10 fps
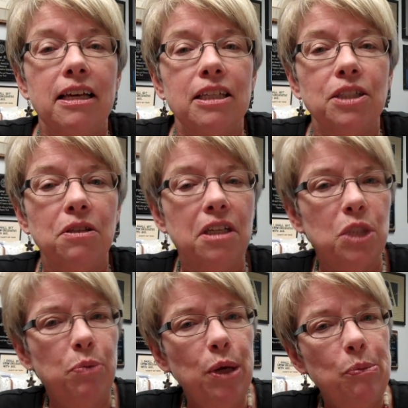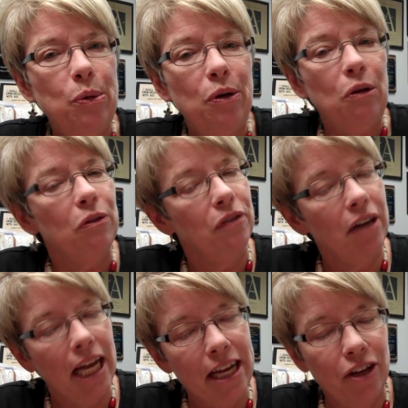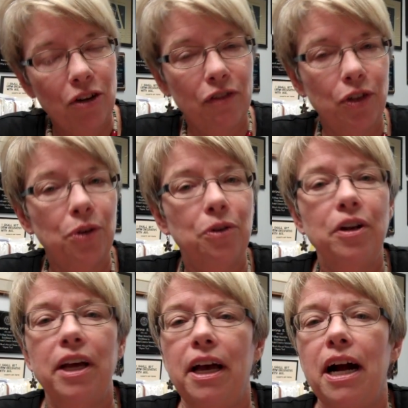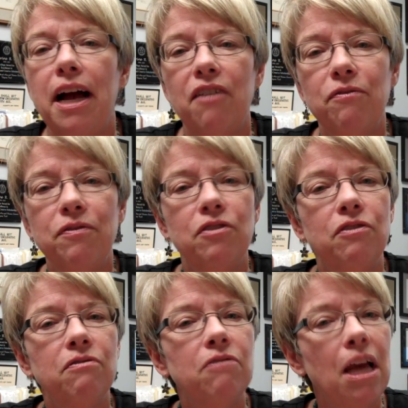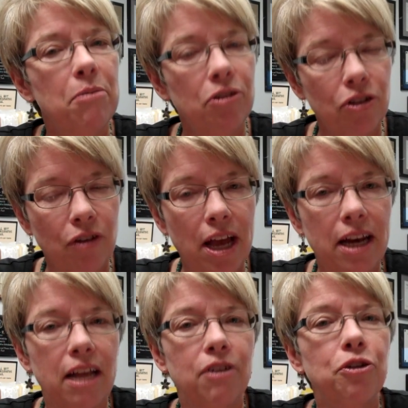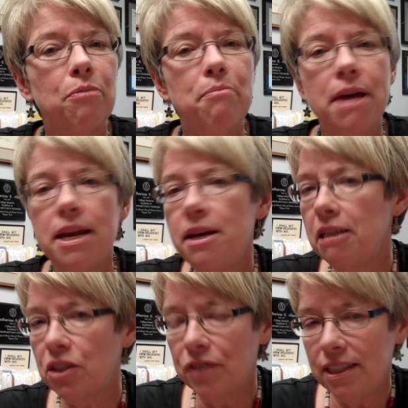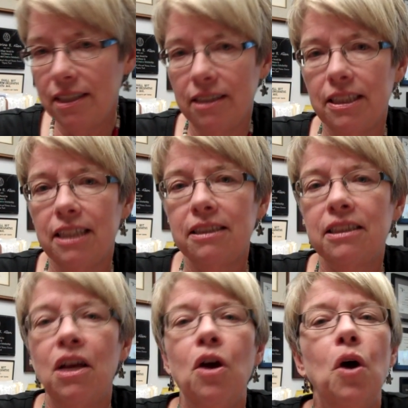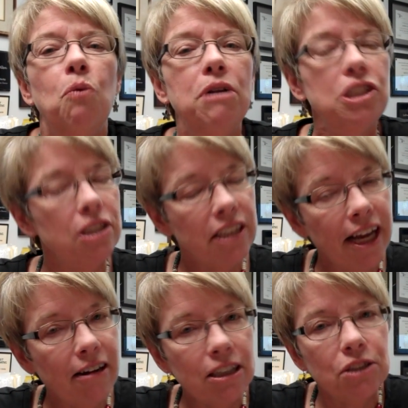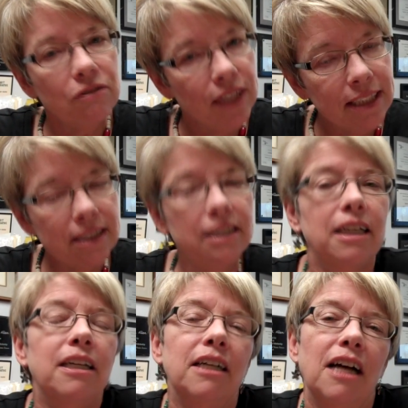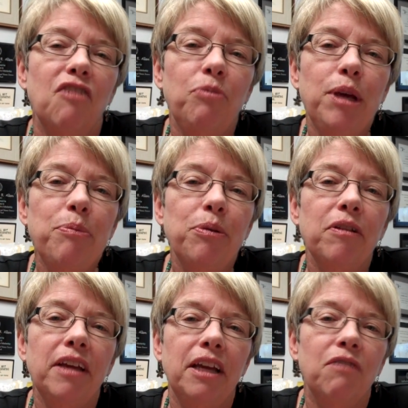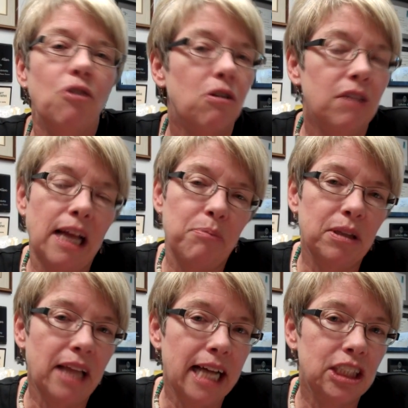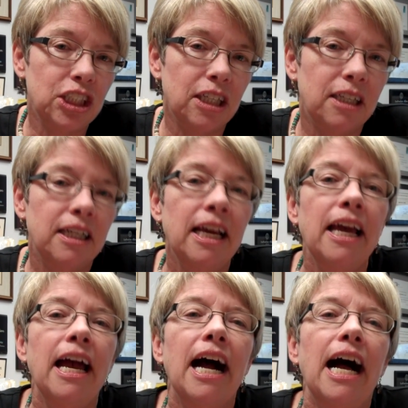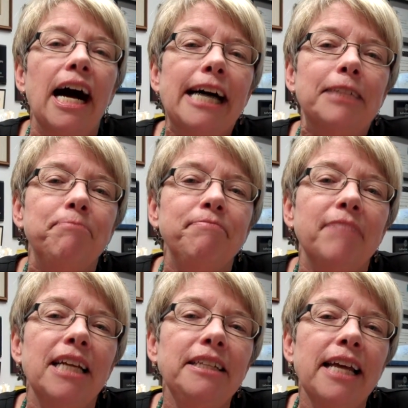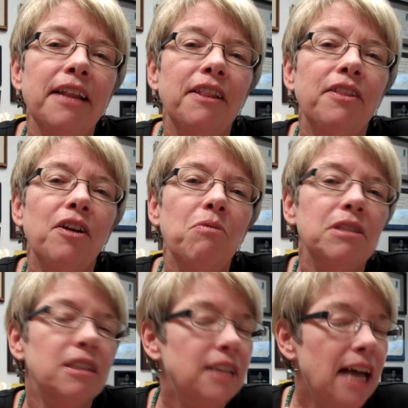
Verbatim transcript: So these people that I interviewed have demonstrated tremendous resilience, which is characteristic of people in rural Appalachia. And yet there was a